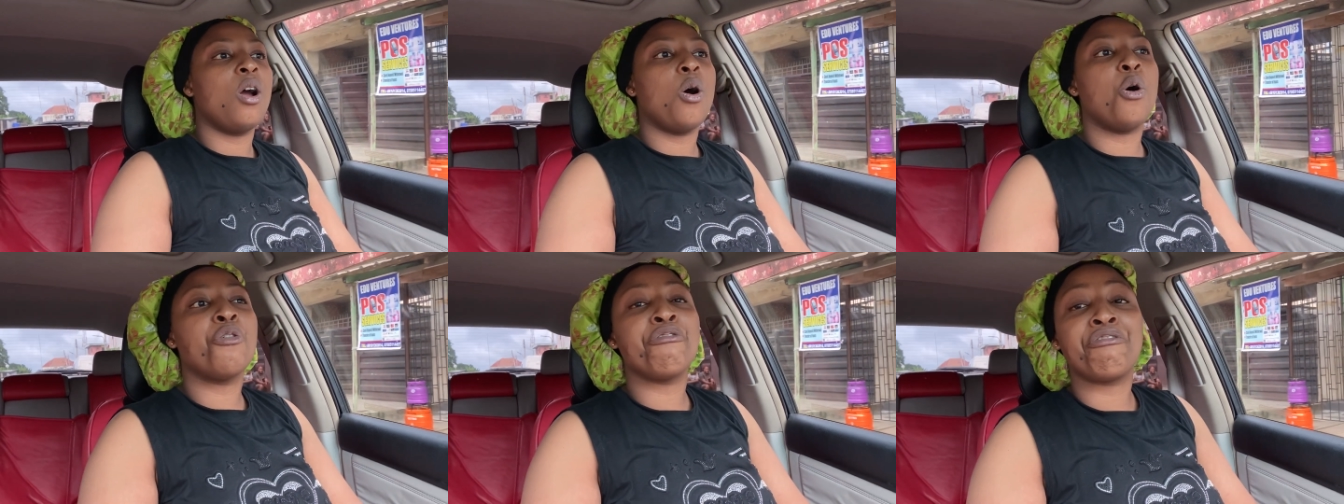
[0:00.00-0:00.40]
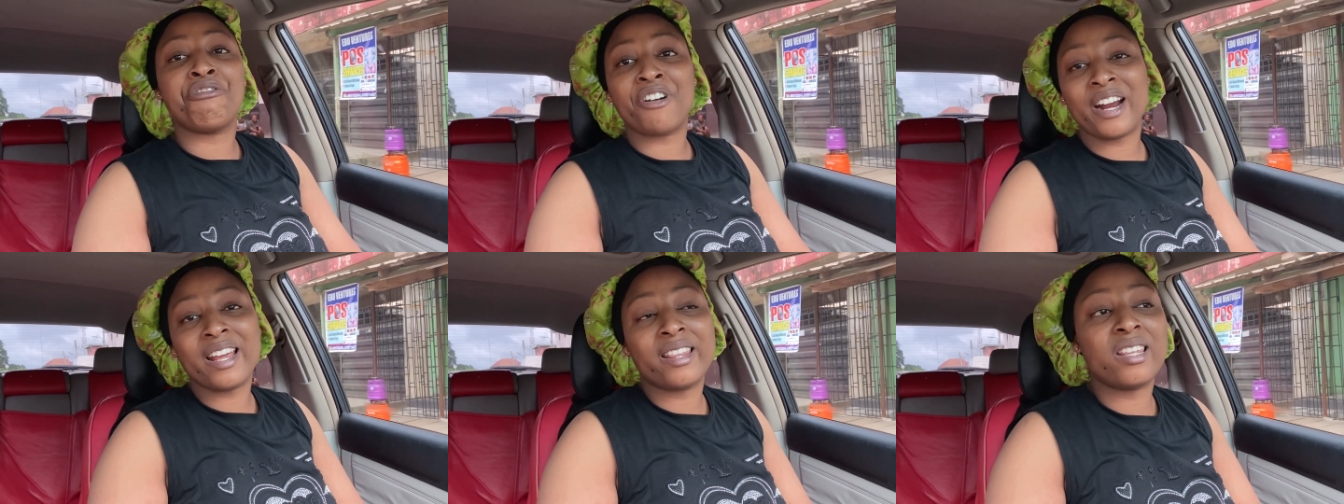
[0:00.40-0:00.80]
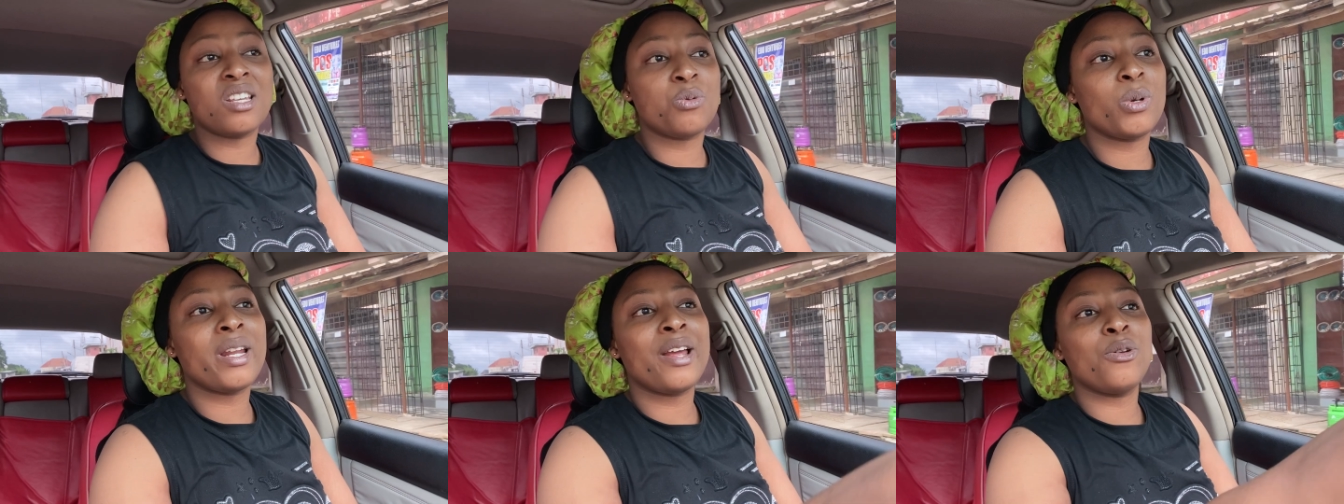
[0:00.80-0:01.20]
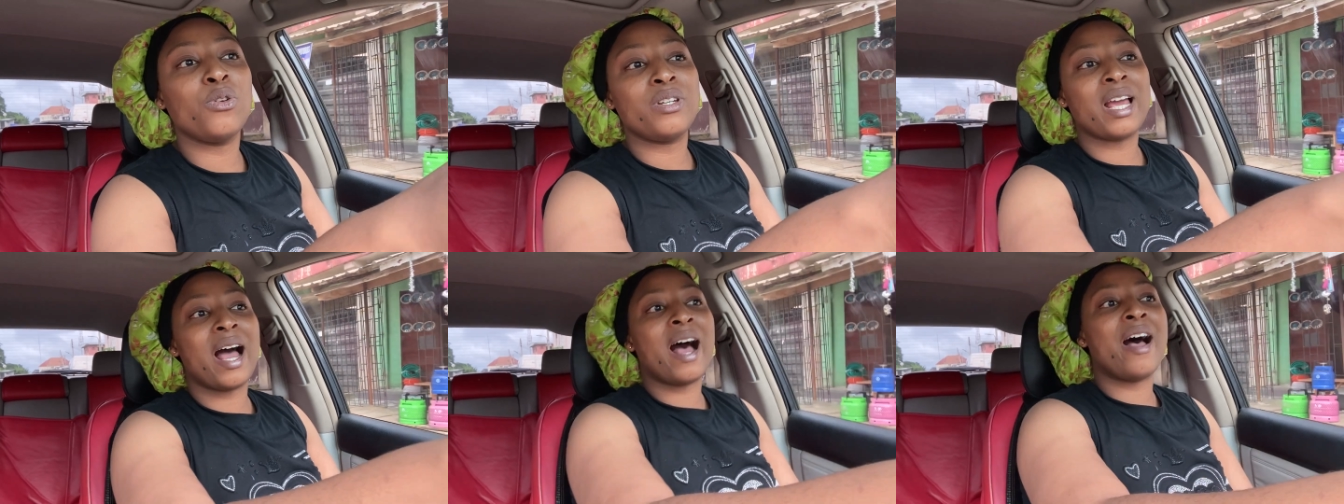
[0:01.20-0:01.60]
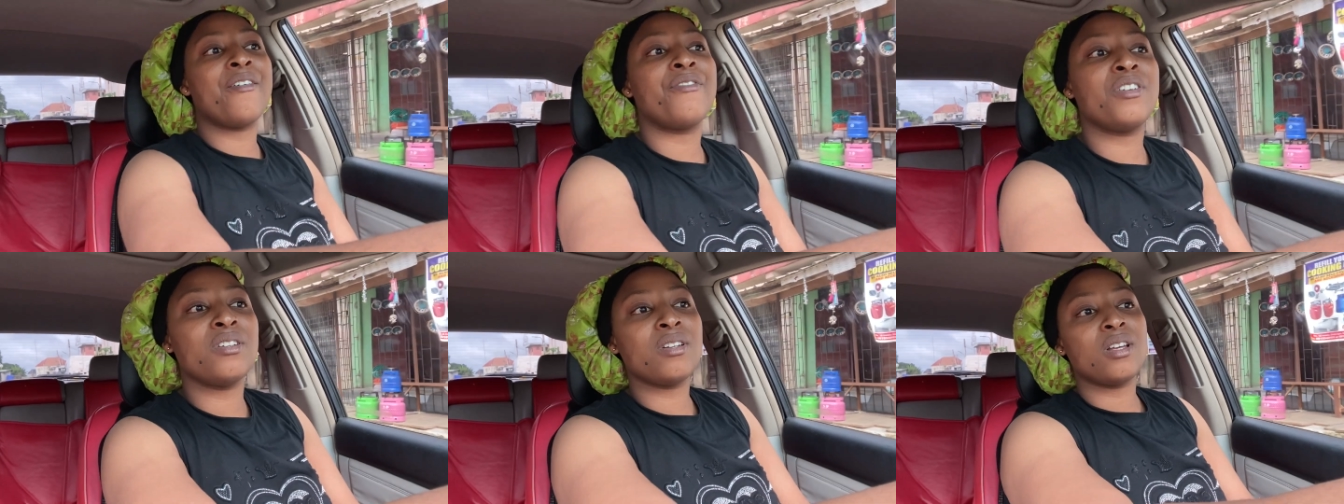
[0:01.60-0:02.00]
on fridays when i know they're
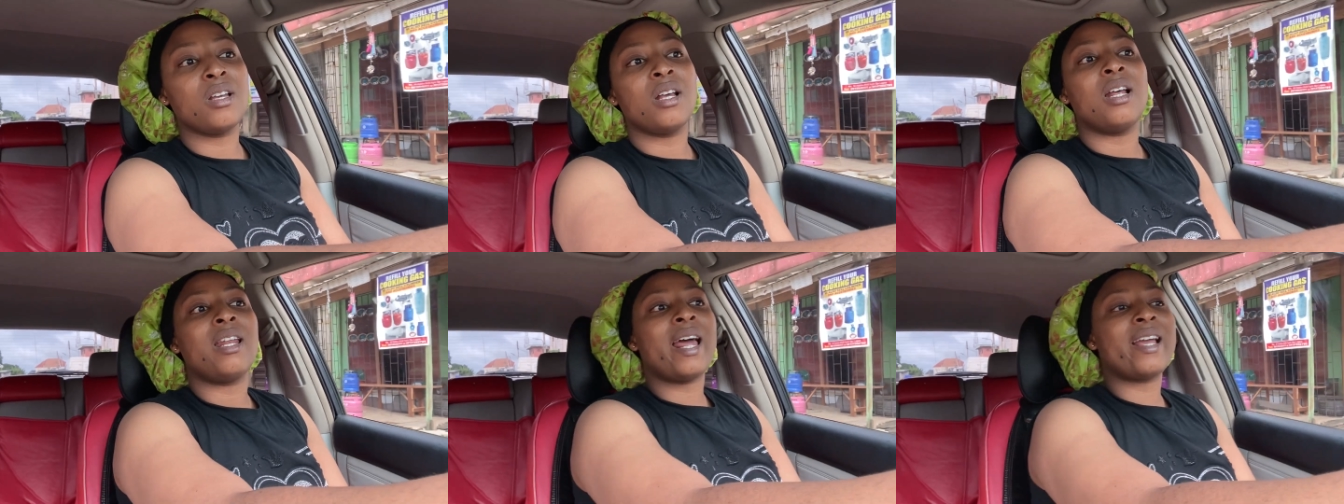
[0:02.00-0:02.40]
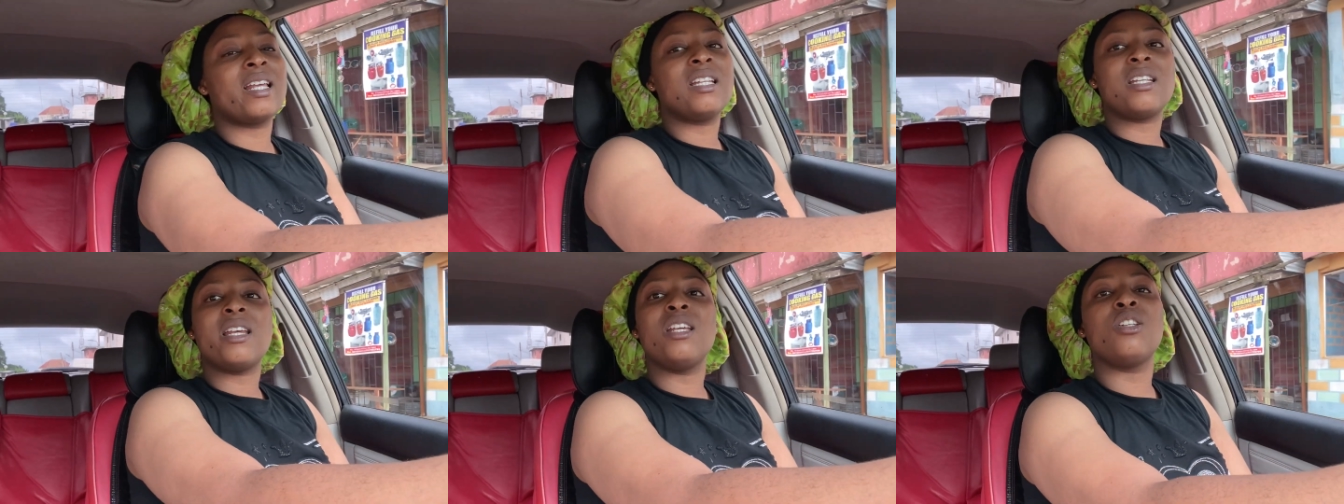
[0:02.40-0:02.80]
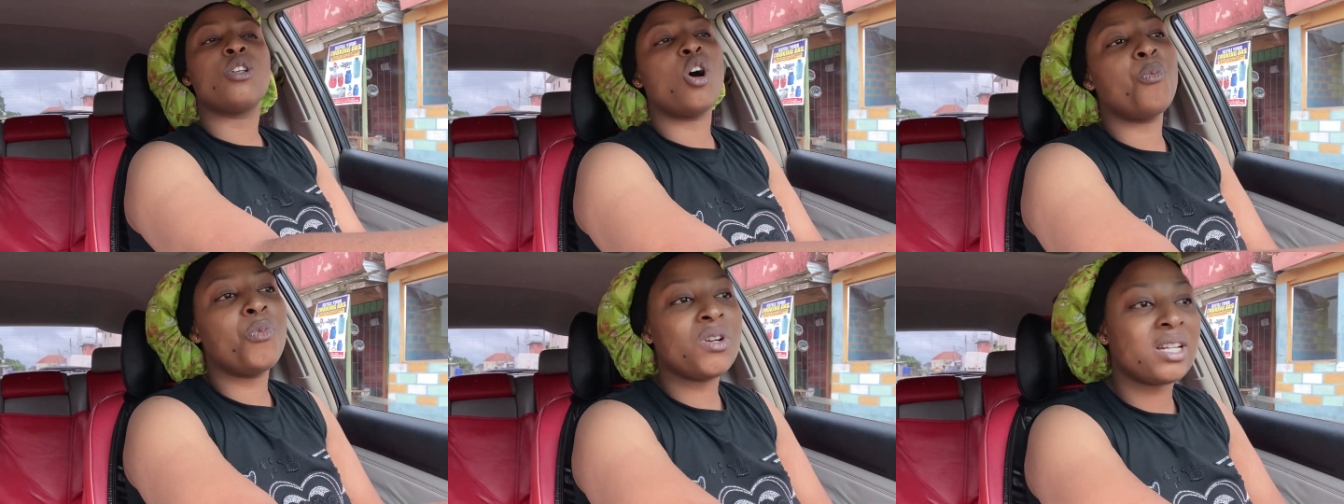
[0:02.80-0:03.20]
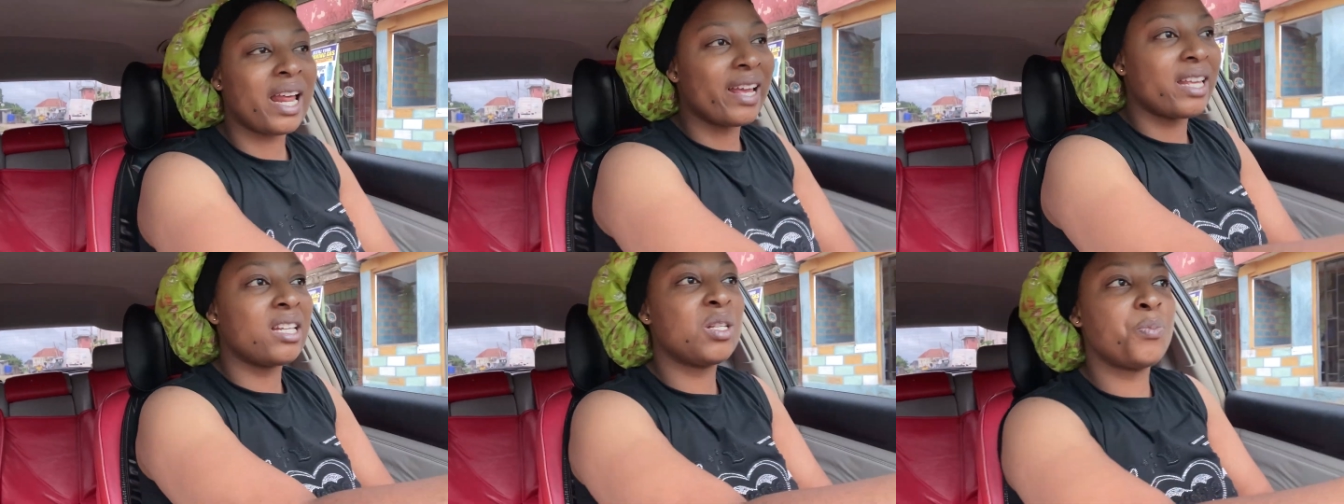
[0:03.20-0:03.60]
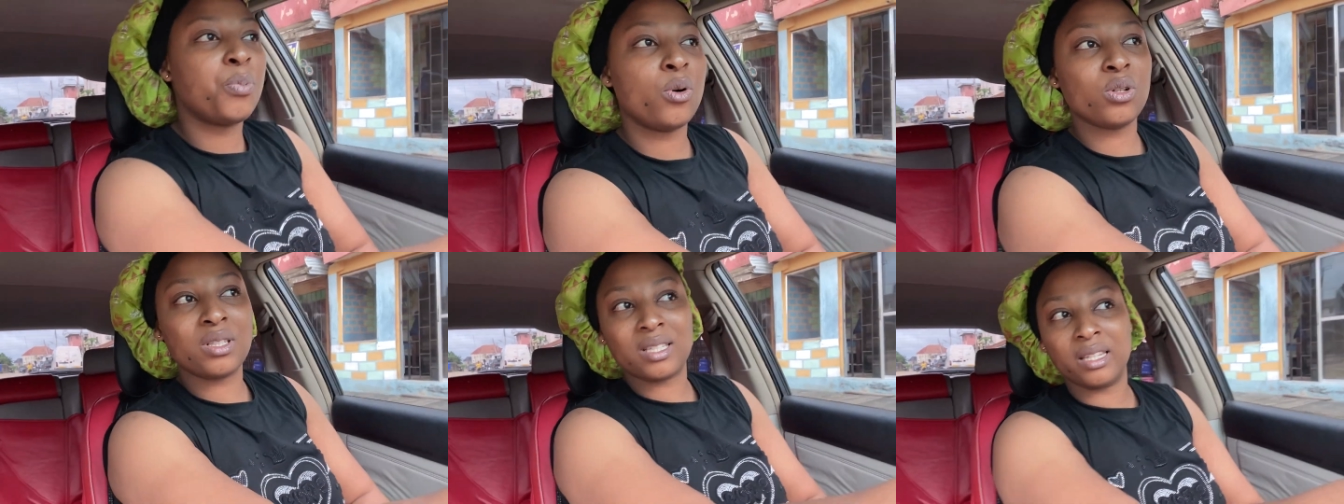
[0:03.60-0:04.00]
having like it, it's almost like a
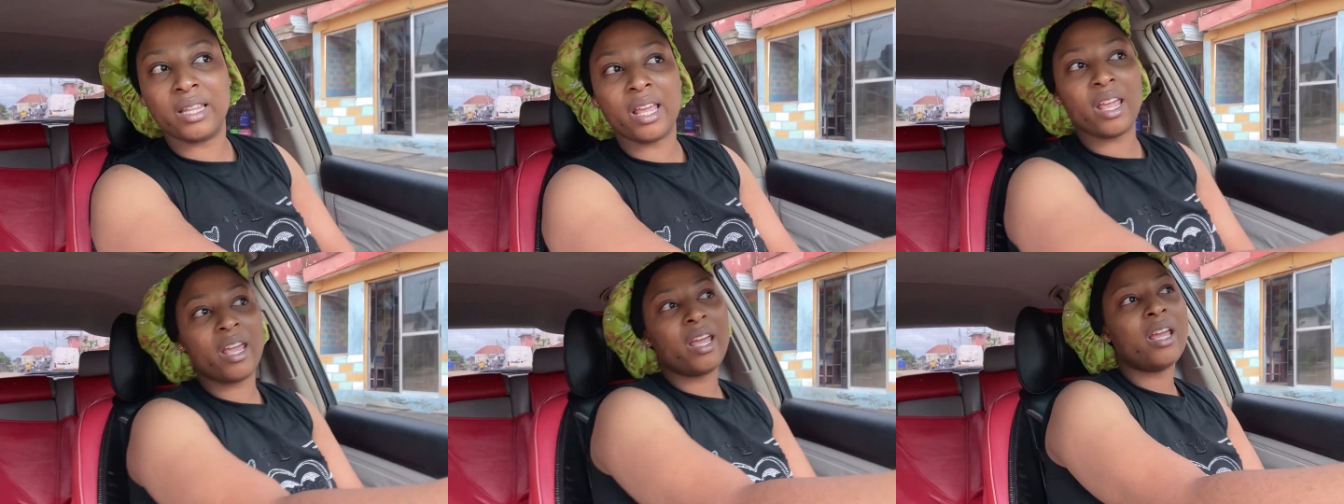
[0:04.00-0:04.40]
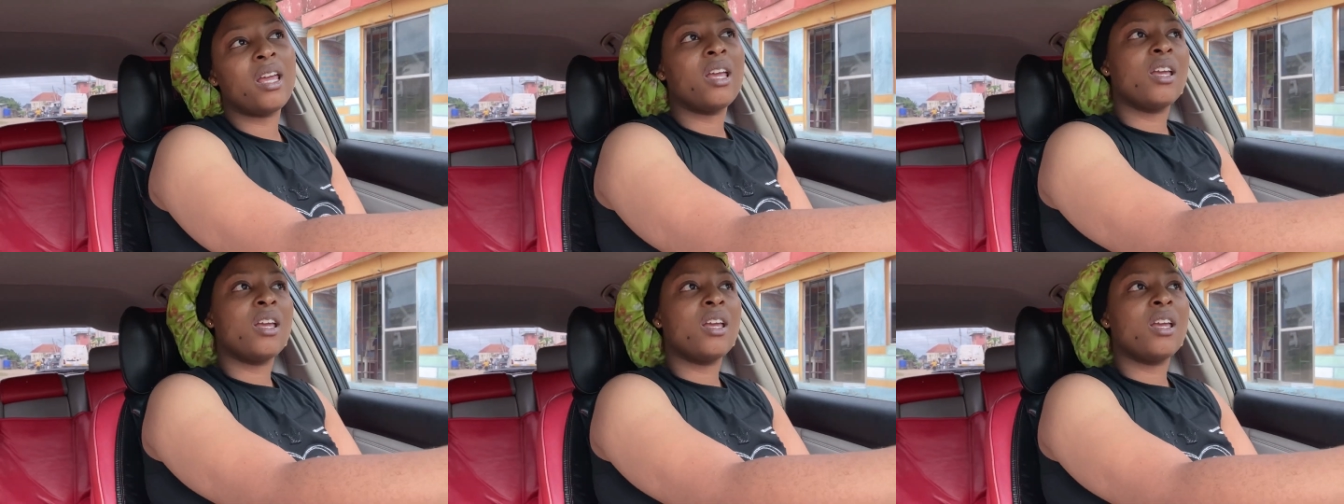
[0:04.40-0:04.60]
sports day